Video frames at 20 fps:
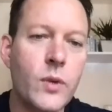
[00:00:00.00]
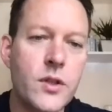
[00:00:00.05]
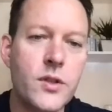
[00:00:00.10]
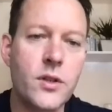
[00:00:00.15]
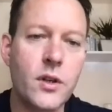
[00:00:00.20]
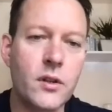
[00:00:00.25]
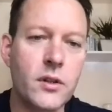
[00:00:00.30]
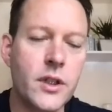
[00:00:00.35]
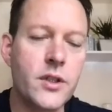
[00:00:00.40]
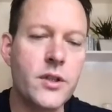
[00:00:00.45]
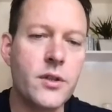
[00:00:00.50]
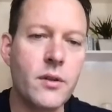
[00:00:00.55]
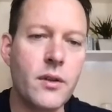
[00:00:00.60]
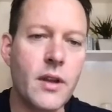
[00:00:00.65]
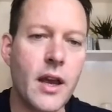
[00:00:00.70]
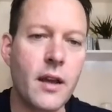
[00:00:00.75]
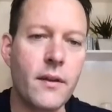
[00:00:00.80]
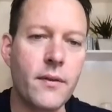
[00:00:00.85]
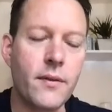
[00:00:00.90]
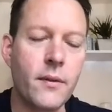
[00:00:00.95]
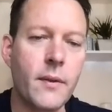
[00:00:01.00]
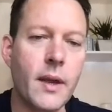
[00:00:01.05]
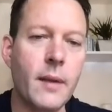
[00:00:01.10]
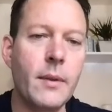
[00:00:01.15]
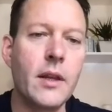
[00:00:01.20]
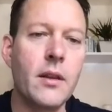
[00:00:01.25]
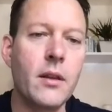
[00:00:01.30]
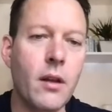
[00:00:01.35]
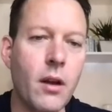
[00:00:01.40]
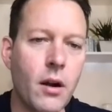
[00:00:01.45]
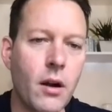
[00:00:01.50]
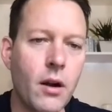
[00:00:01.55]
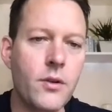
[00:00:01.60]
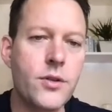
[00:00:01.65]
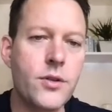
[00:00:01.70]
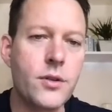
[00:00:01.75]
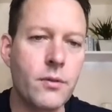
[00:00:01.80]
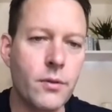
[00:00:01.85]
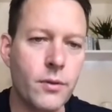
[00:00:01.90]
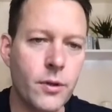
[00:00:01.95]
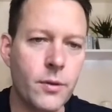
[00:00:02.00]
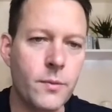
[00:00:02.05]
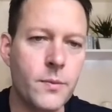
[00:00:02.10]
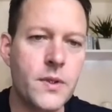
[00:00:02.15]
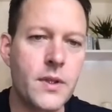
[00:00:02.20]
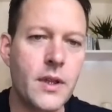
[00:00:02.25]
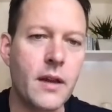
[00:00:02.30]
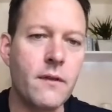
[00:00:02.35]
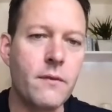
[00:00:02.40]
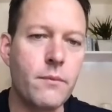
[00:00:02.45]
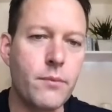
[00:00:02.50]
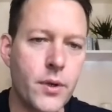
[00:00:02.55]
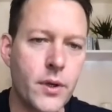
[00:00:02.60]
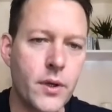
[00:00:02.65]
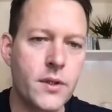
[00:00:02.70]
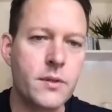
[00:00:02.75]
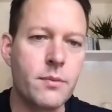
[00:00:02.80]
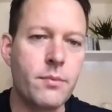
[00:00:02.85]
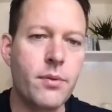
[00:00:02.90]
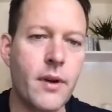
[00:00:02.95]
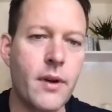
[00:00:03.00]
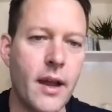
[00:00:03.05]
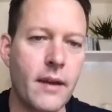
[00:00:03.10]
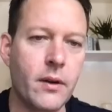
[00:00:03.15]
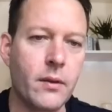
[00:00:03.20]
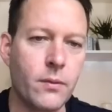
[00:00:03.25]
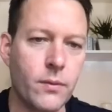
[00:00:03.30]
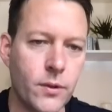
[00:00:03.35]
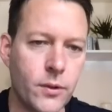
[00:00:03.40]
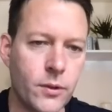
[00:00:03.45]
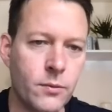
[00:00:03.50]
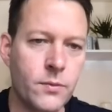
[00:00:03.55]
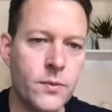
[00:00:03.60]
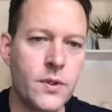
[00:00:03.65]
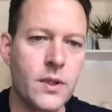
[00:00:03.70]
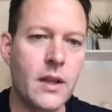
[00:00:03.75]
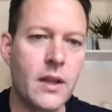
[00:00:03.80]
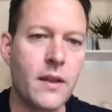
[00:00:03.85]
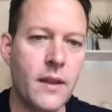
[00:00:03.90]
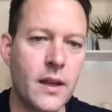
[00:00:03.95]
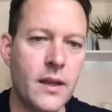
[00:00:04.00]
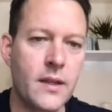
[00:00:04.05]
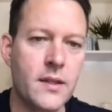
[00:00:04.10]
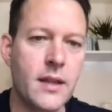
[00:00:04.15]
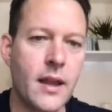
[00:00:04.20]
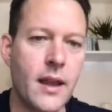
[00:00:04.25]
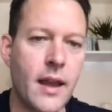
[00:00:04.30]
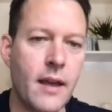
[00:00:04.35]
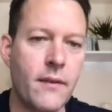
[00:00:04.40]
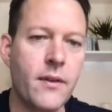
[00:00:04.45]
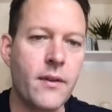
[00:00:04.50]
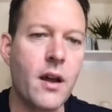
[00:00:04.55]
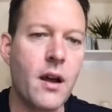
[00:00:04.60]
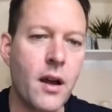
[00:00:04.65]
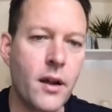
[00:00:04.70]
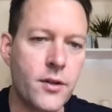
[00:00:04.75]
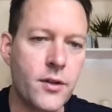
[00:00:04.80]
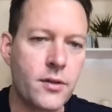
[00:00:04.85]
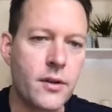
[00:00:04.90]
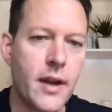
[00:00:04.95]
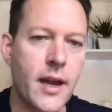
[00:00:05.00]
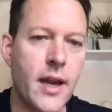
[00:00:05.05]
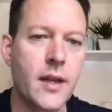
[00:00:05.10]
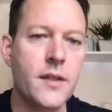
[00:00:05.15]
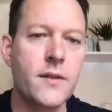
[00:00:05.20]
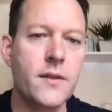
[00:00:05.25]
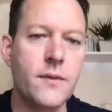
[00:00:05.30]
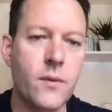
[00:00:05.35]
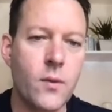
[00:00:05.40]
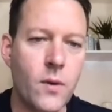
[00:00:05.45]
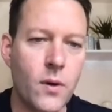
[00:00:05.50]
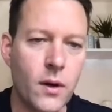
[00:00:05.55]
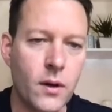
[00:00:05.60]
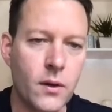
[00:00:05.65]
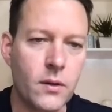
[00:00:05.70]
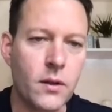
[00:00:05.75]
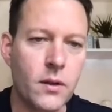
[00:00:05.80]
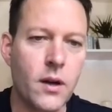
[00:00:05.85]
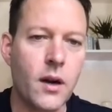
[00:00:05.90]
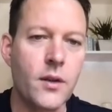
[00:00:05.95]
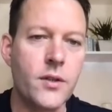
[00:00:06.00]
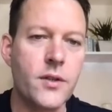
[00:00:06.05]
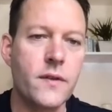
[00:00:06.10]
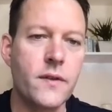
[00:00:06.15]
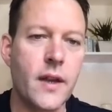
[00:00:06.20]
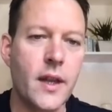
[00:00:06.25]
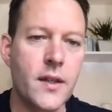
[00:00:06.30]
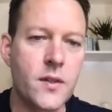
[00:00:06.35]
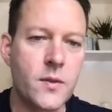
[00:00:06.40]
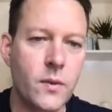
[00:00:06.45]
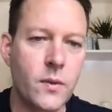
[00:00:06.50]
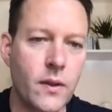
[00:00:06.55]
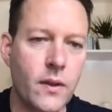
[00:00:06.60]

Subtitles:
certainly do that for maybe large groups that have booked private rooms and things that have contracts for large events with